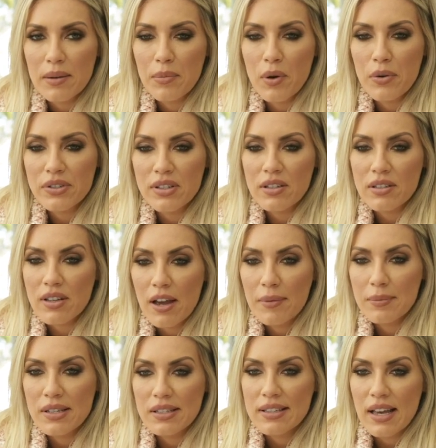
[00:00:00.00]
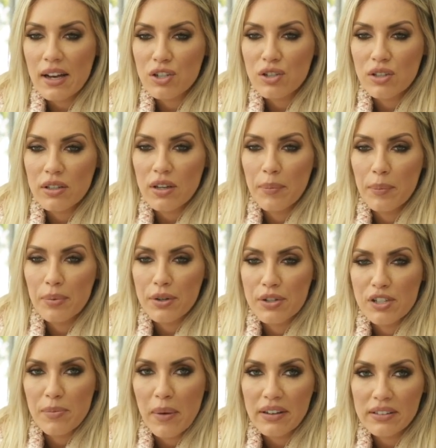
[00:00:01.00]
and most of the times it's actually a
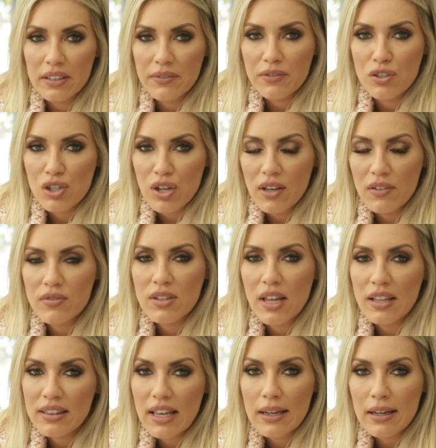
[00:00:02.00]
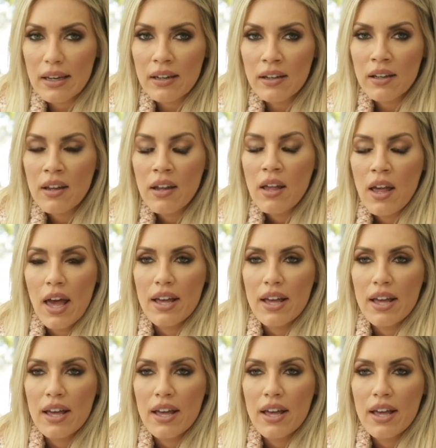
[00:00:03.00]
perspective shift that they need.